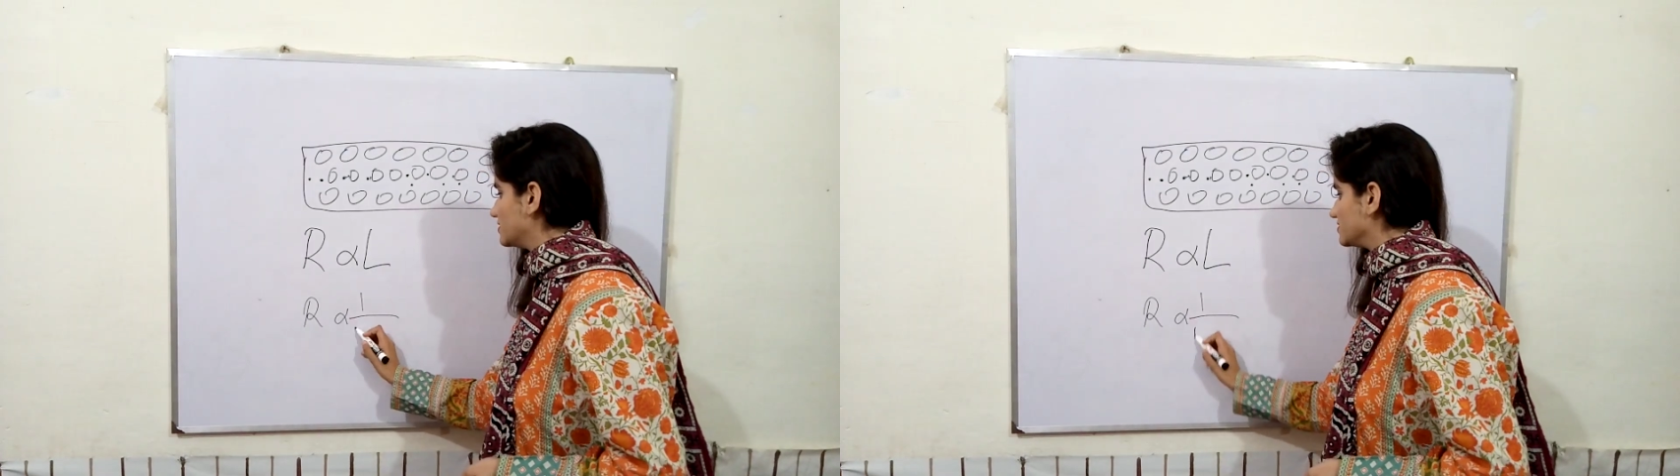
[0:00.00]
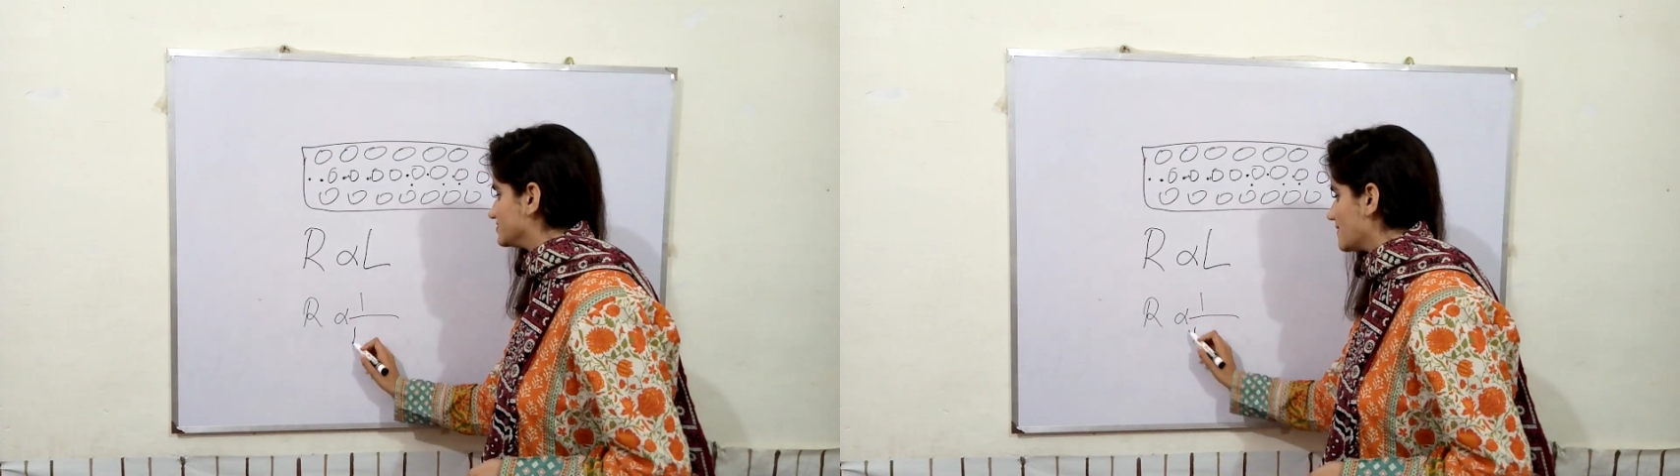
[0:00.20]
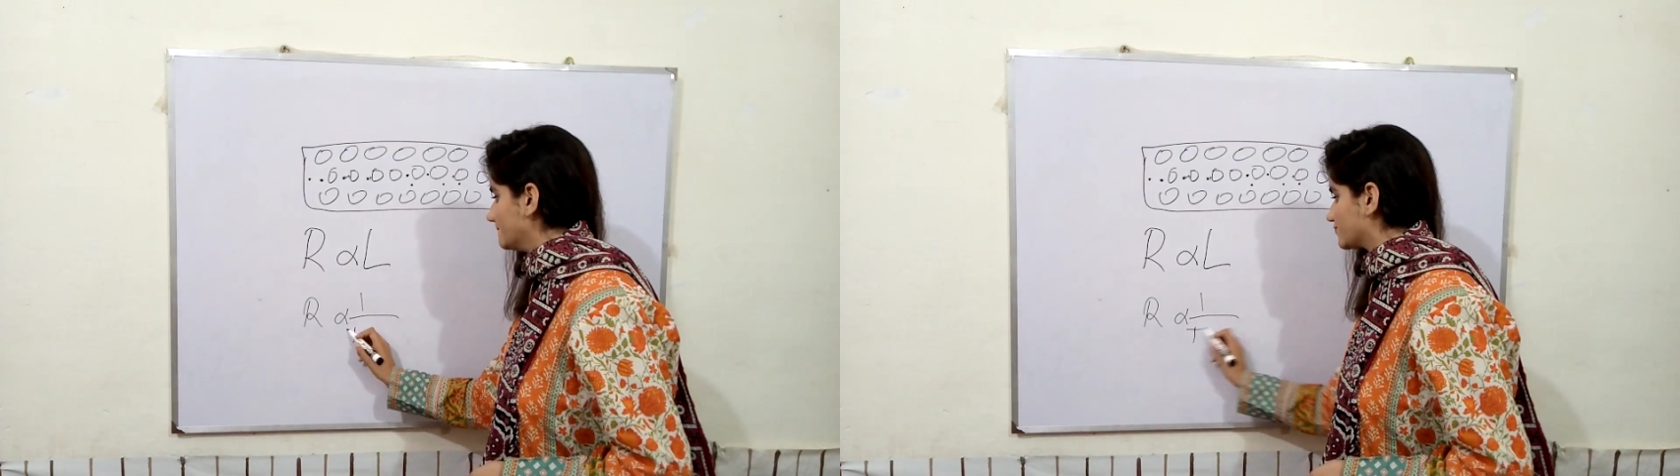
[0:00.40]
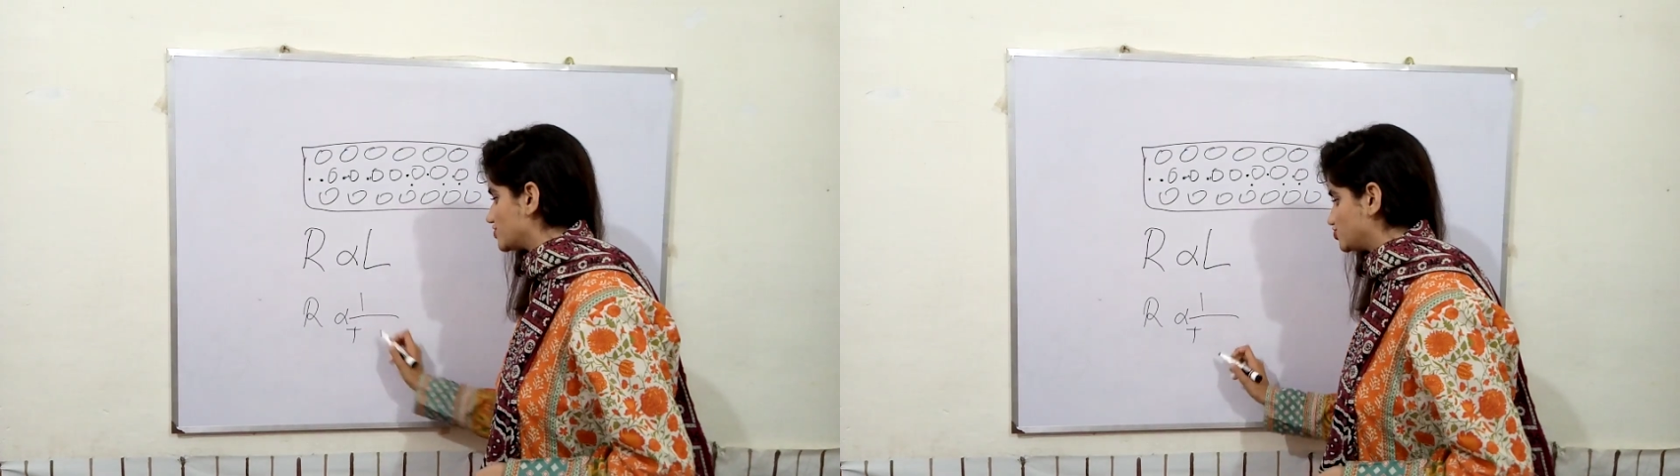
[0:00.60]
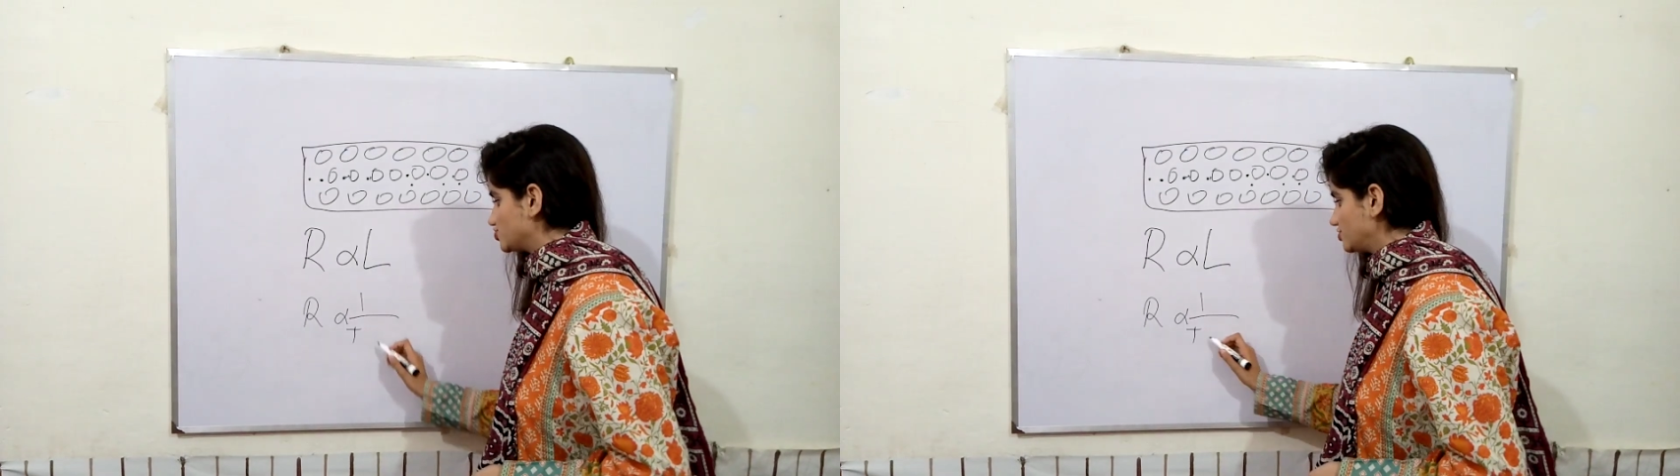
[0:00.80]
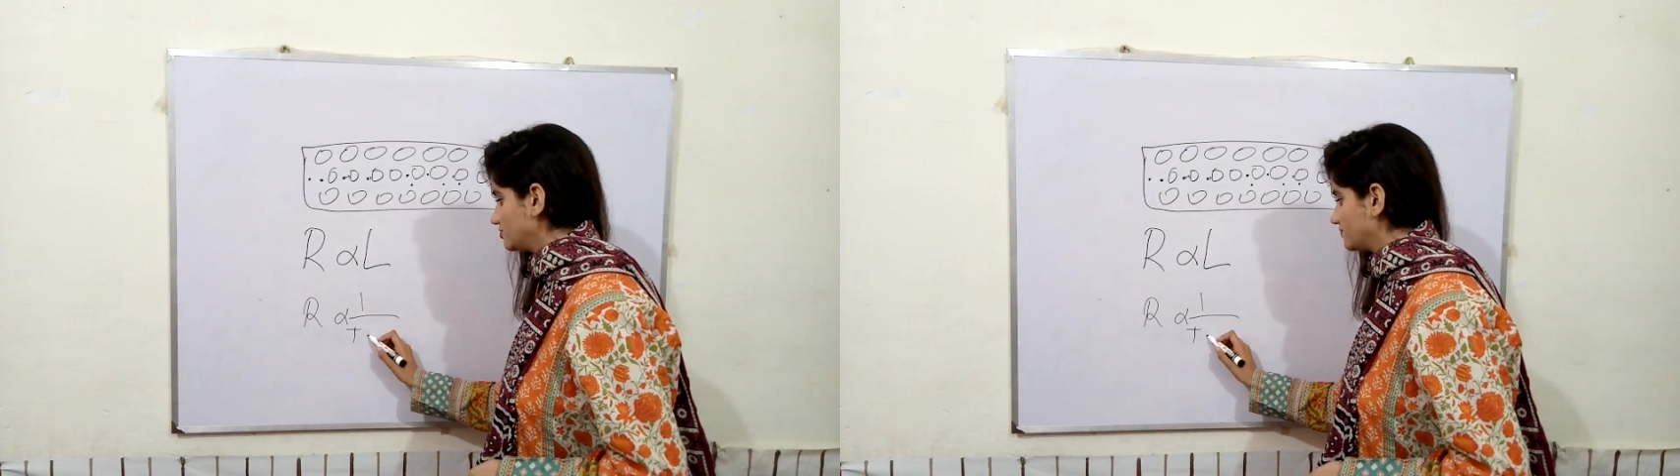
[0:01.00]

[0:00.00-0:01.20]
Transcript: temperature,